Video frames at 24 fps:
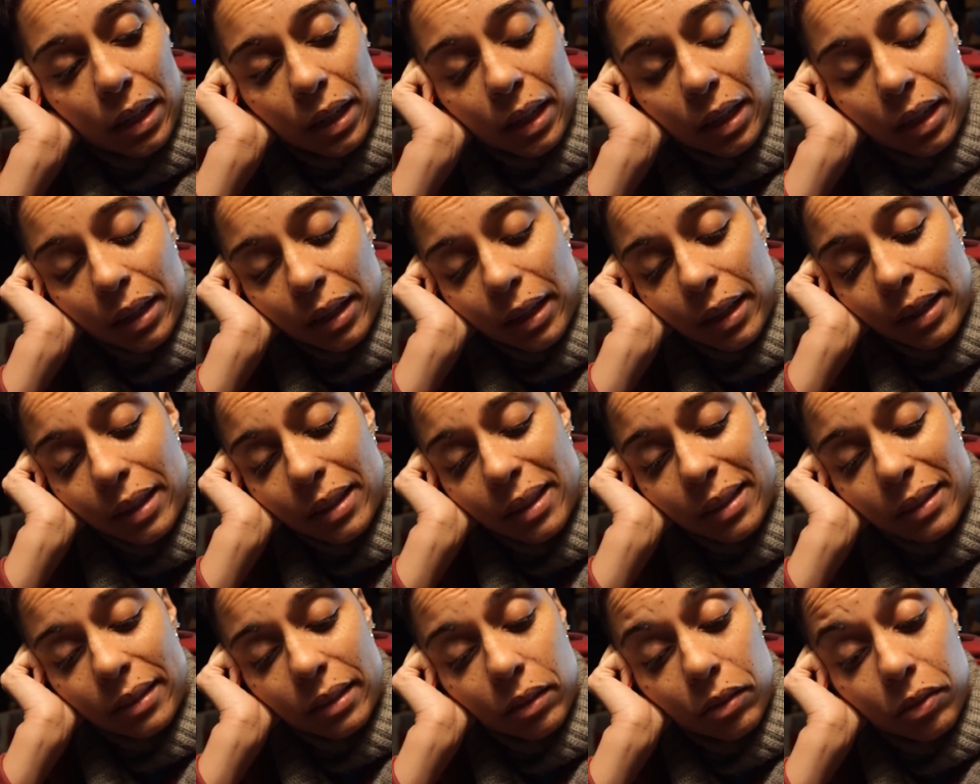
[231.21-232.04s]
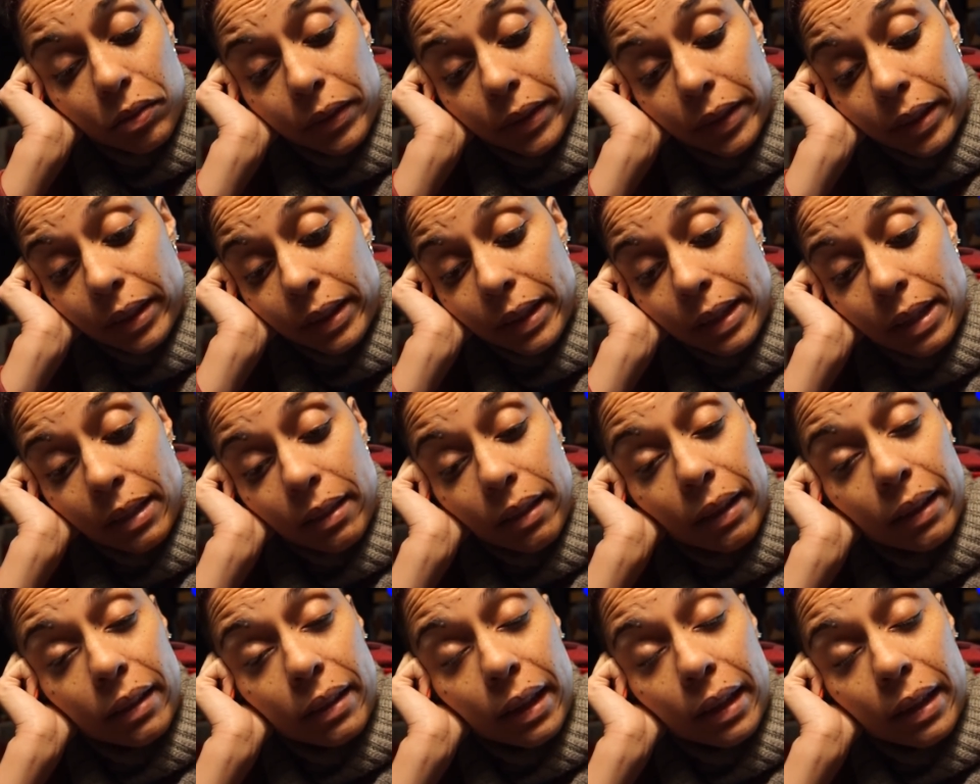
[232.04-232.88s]
Uh, it doesn't feel
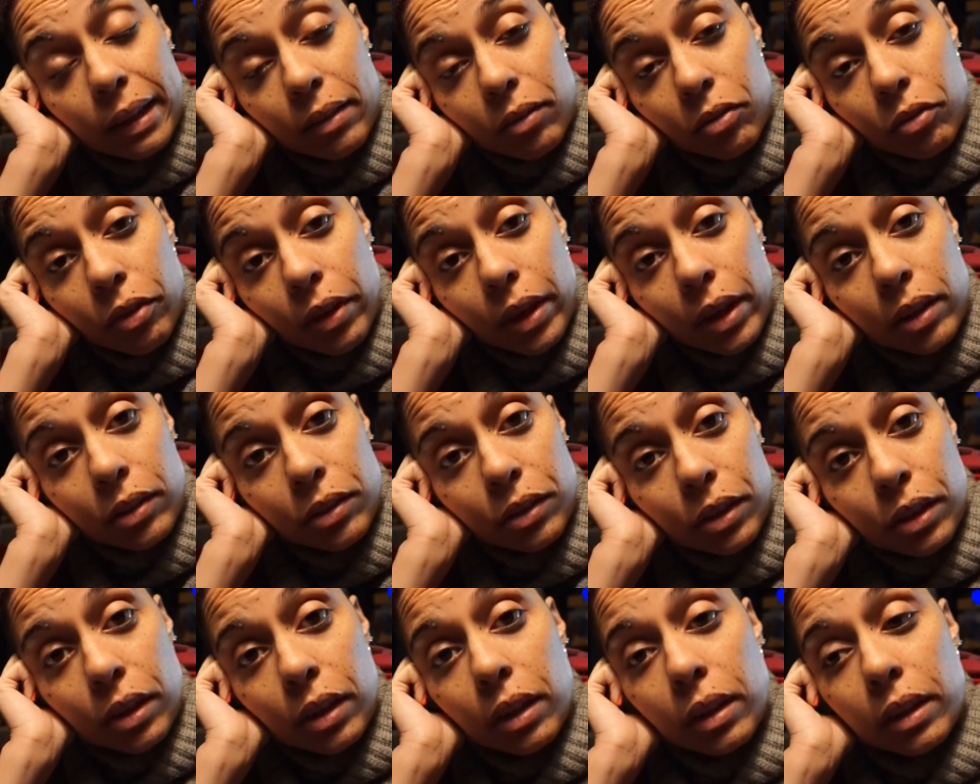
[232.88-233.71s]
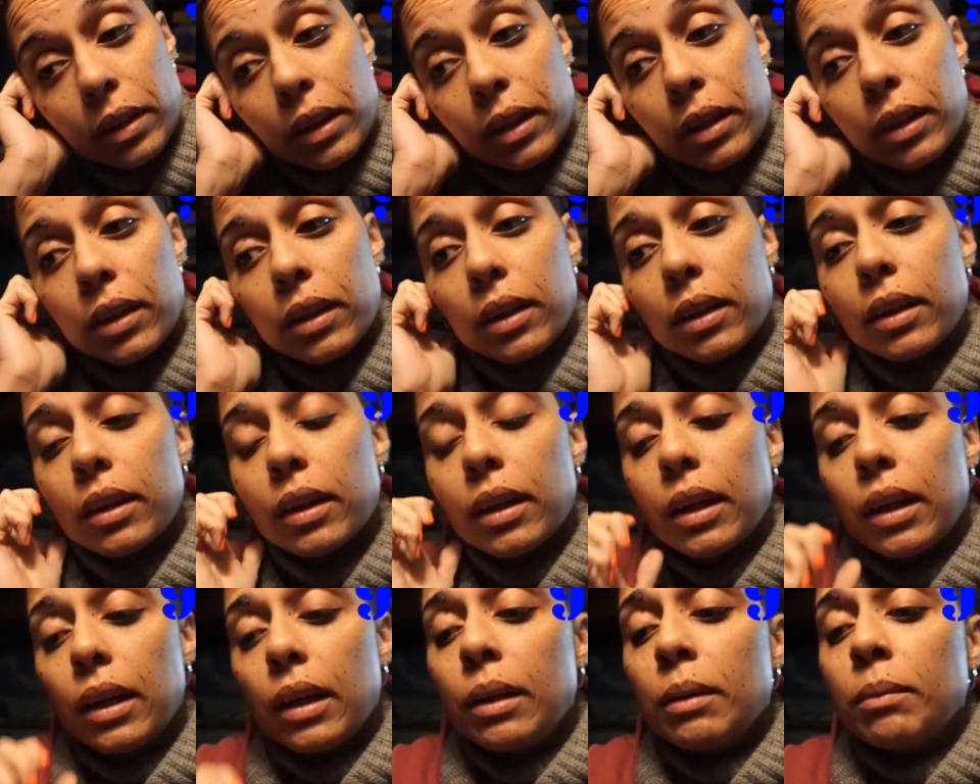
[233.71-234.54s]
anything like it felt earlier,
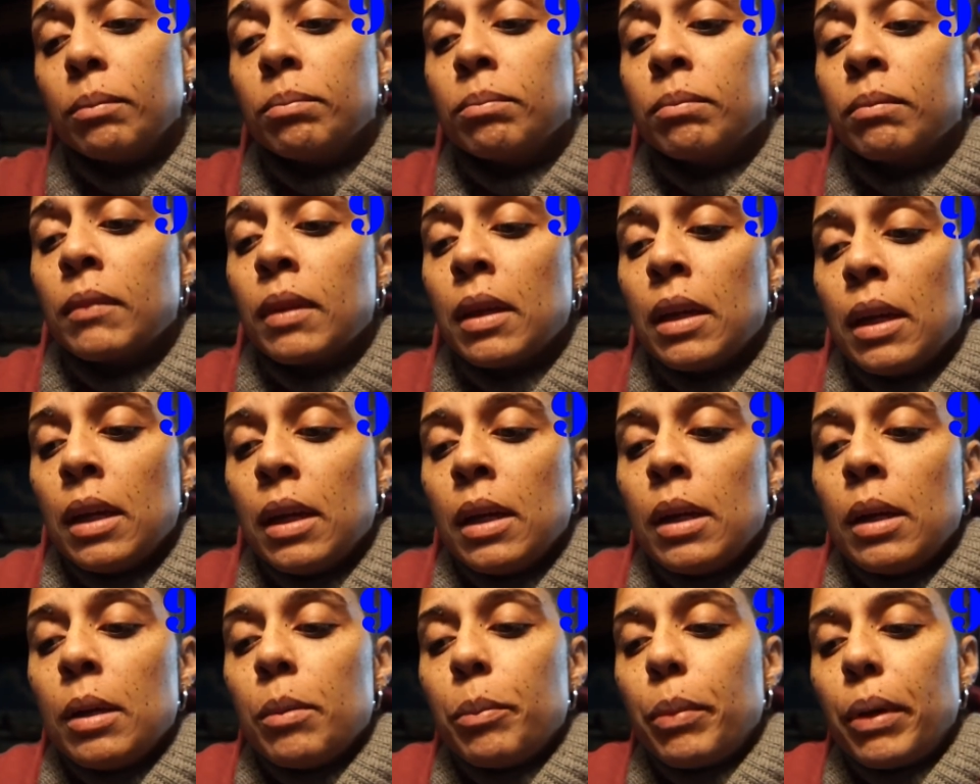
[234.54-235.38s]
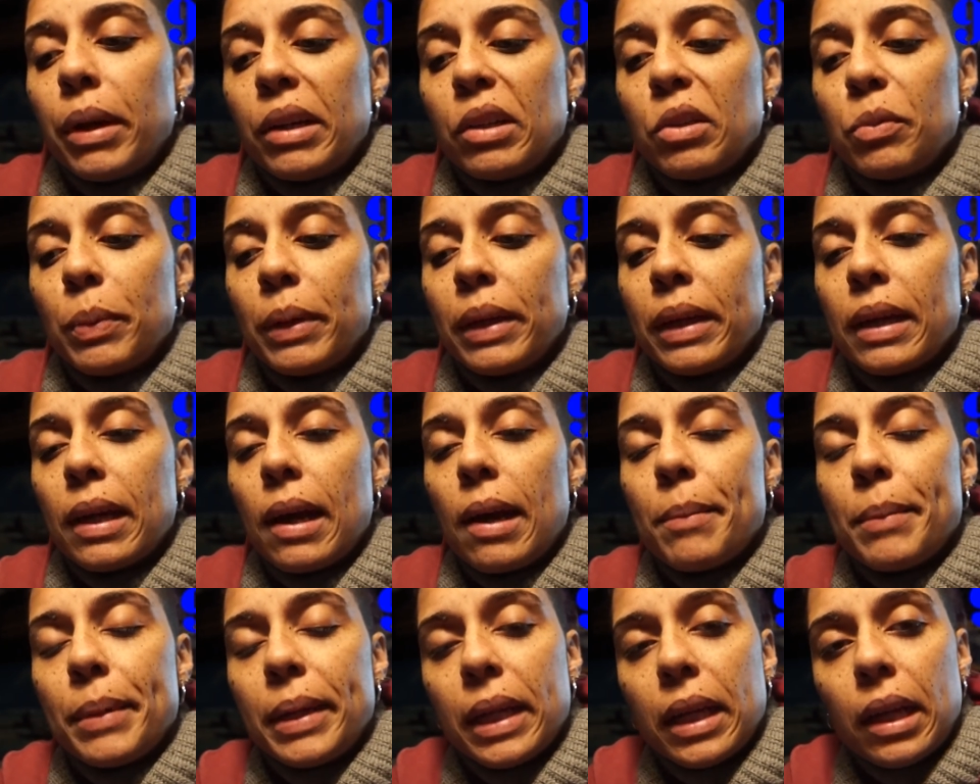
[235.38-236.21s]
um, but it's been
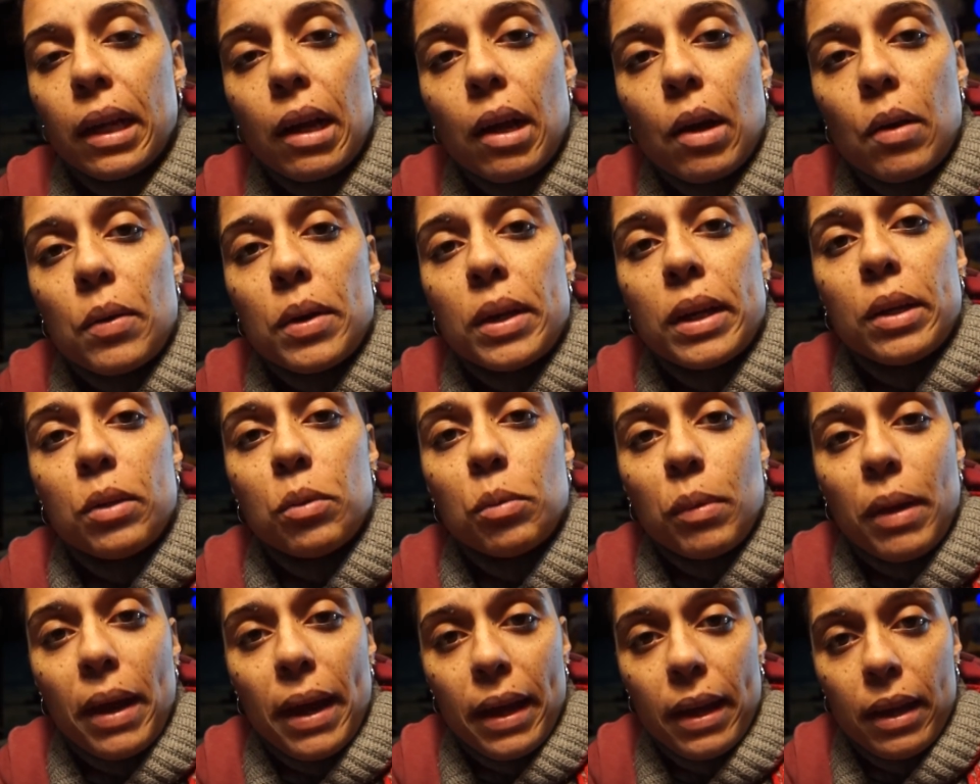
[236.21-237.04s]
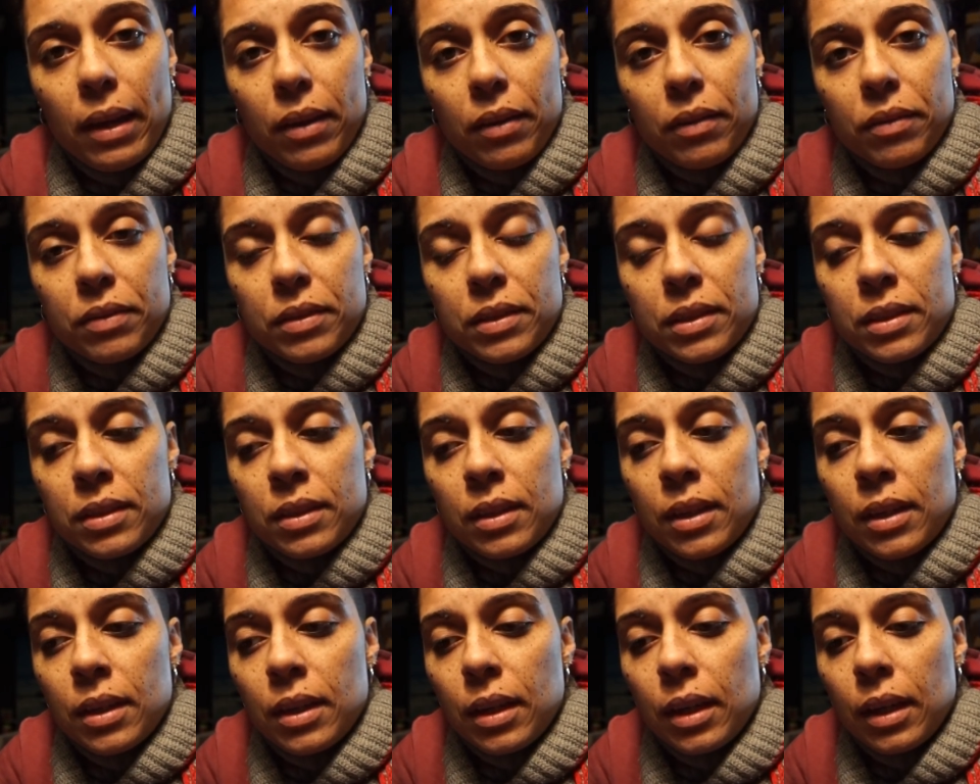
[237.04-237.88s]
coming and going in
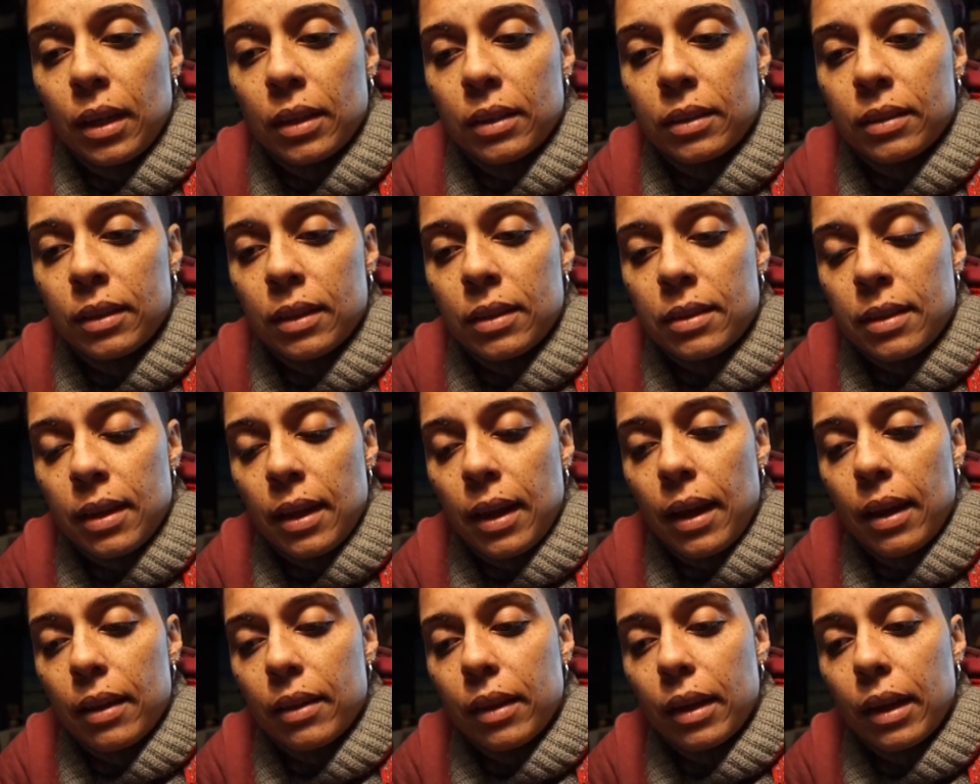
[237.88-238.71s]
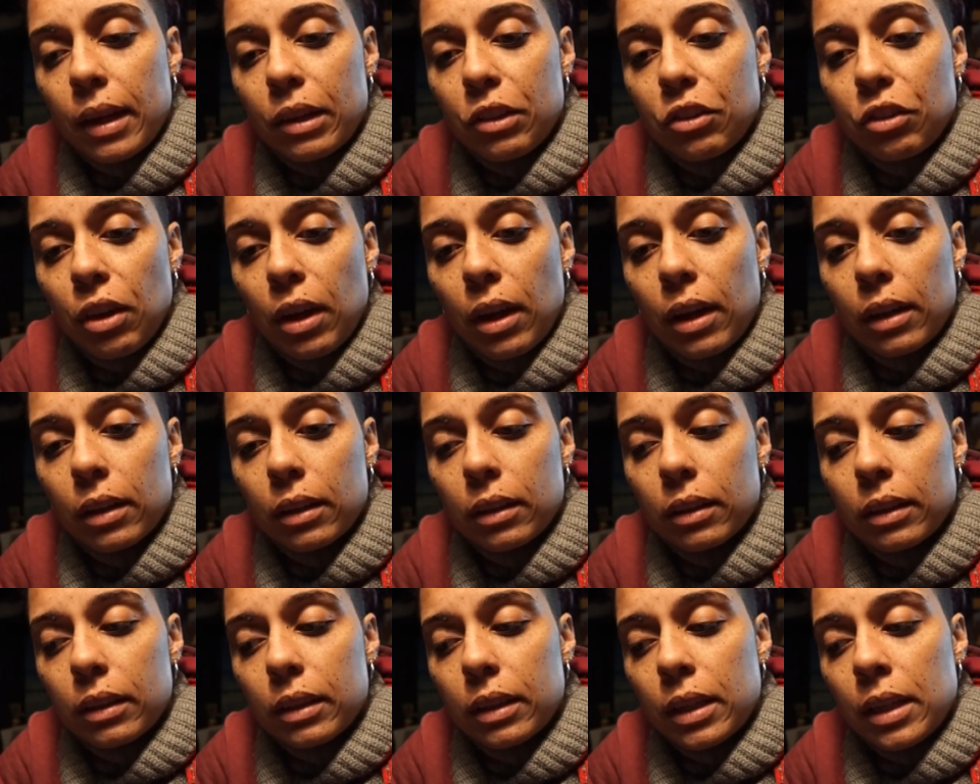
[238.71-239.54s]
waves uh, since I had the hot
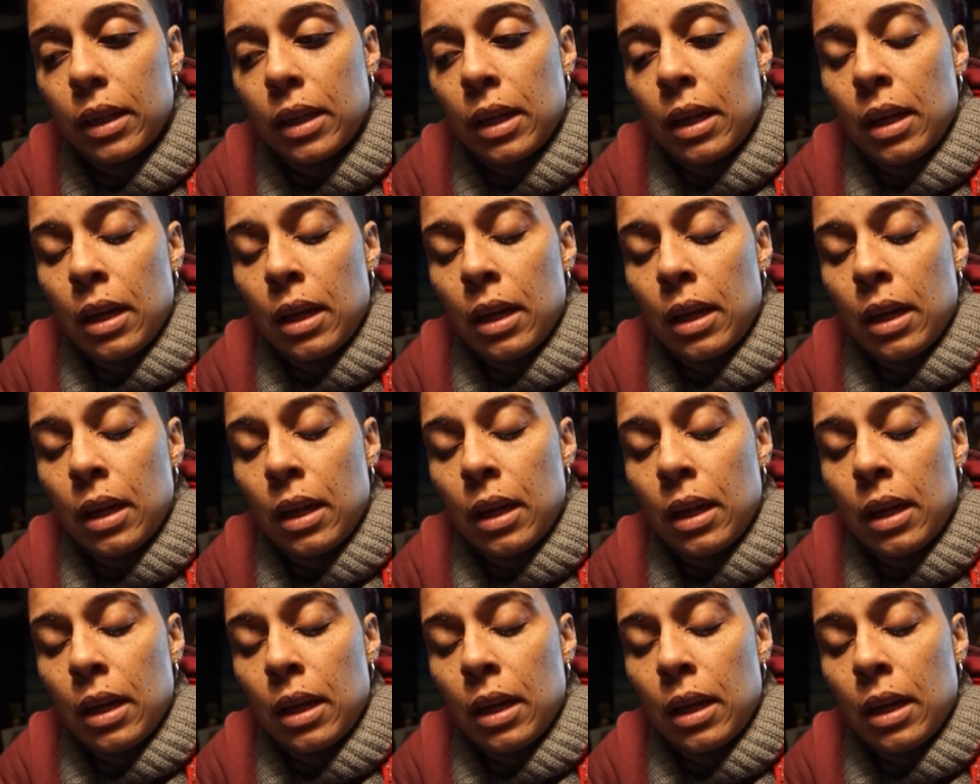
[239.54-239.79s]
chocolate.